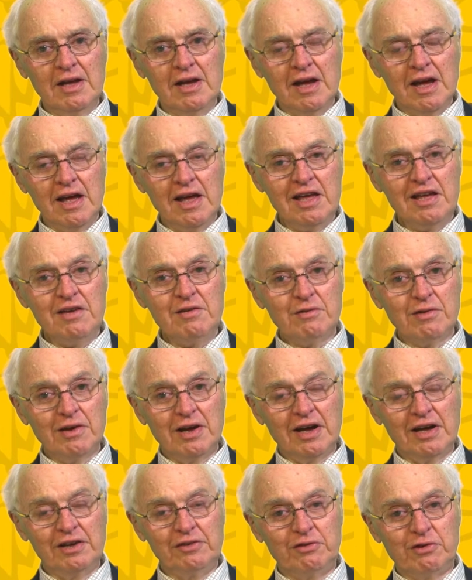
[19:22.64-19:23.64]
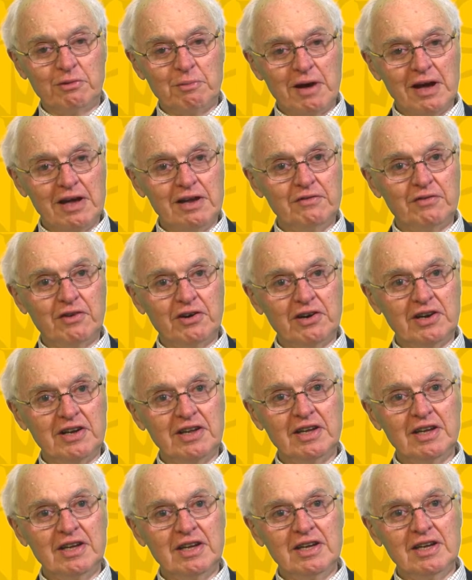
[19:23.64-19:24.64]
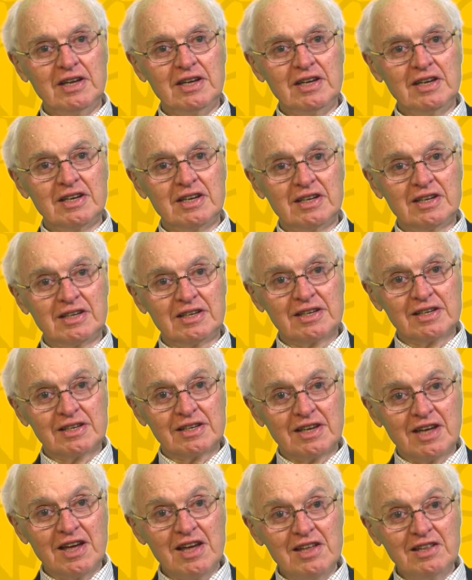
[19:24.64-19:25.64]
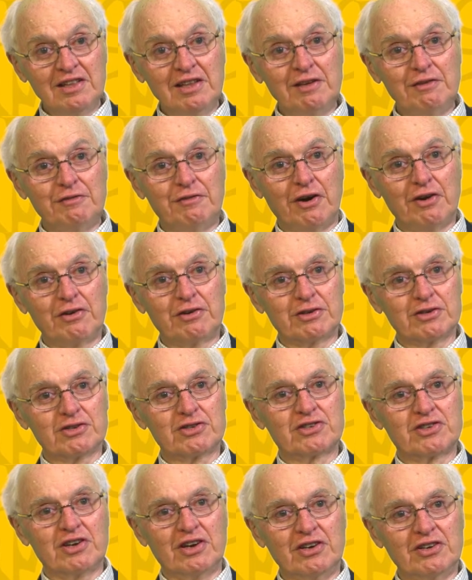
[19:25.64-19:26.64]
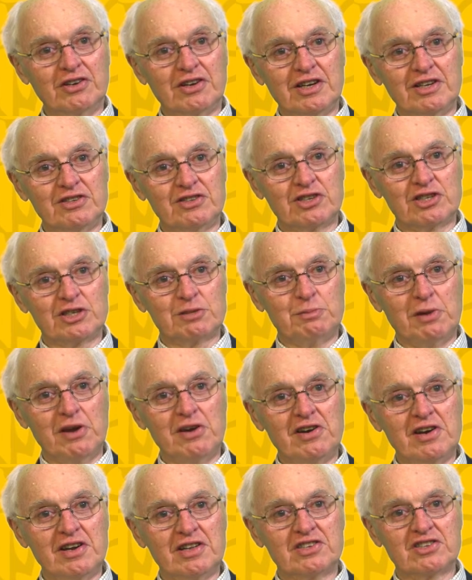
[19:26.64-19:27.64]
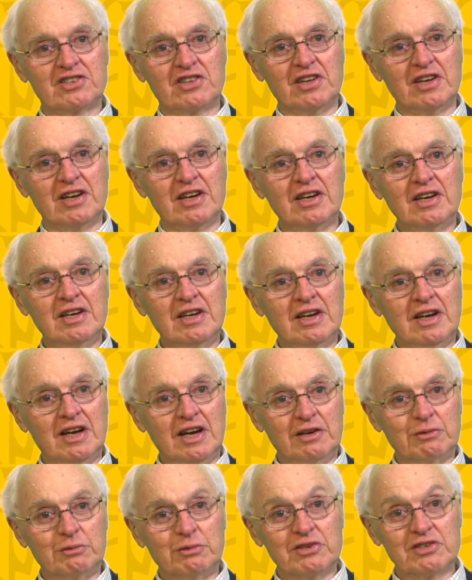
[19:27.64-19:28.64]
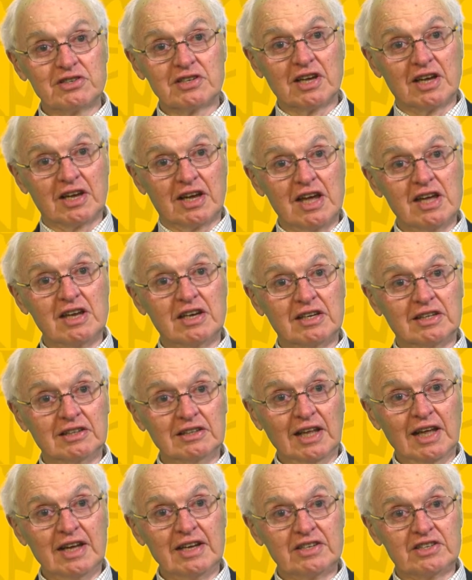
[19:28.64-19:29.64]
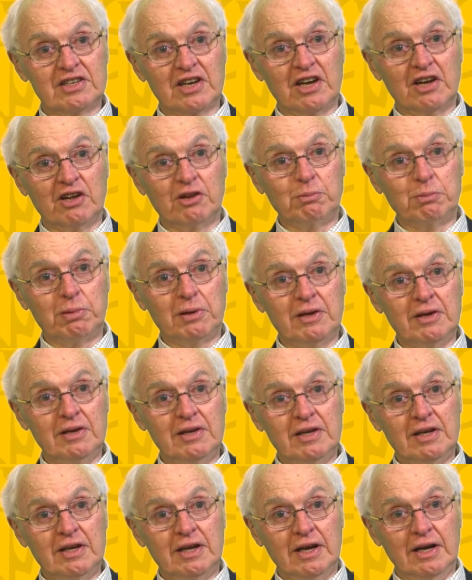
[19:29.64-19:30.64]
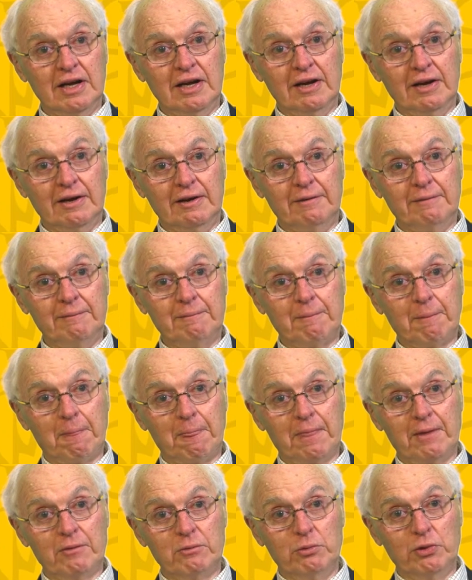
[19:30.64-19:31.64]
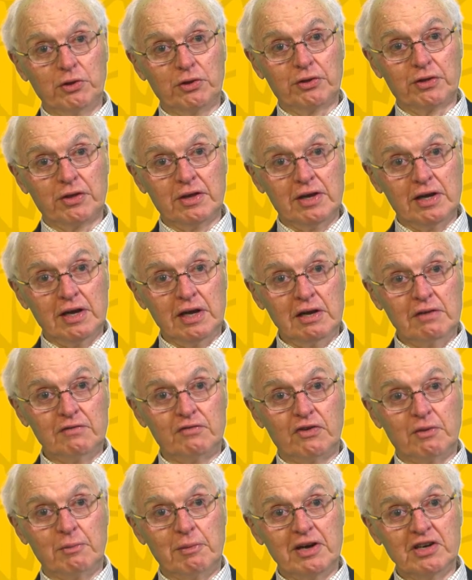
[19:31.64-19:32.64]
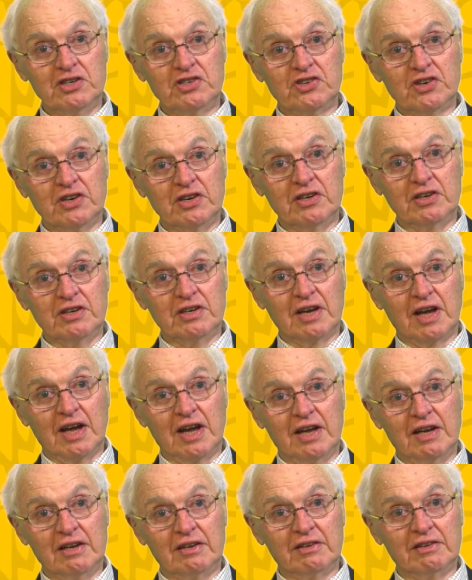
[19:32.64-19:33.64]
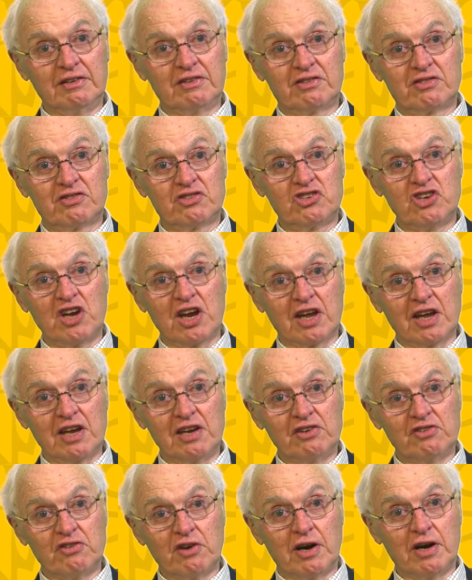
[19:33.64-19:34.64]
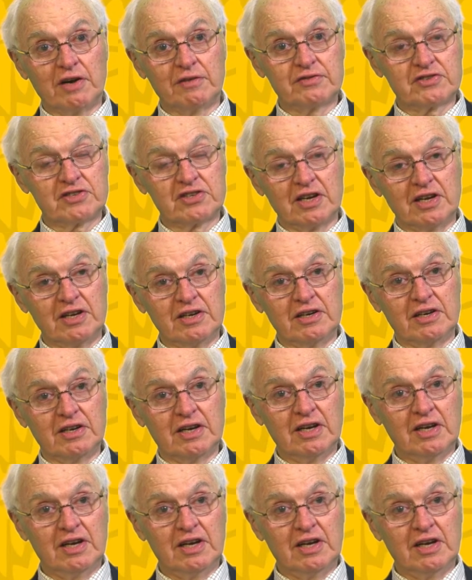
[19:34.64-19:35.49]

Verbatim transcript: he had remained very keenly focused on his experience there and was, again, glad to help with information and checking drafts and